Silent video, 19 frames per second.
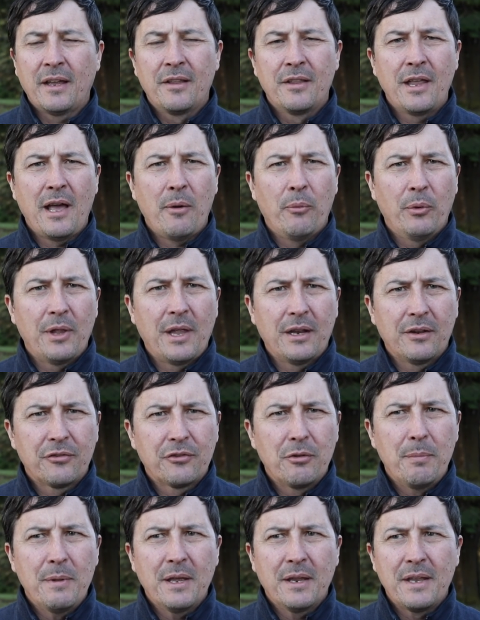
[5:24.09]
and that that is
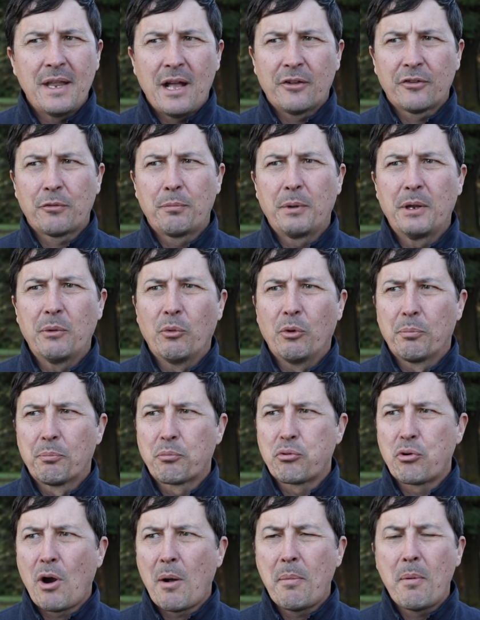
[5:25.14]
to be announced, but will
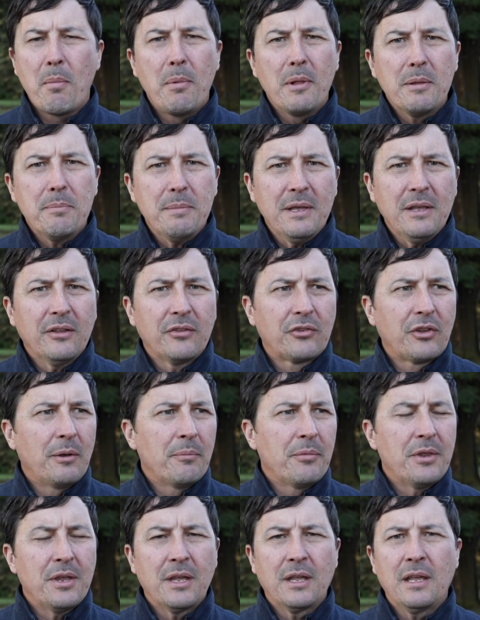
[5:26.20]
probably be
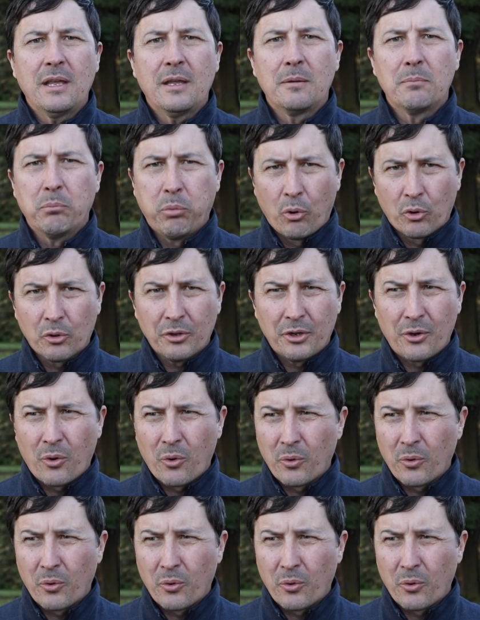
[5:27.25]
something in Portland,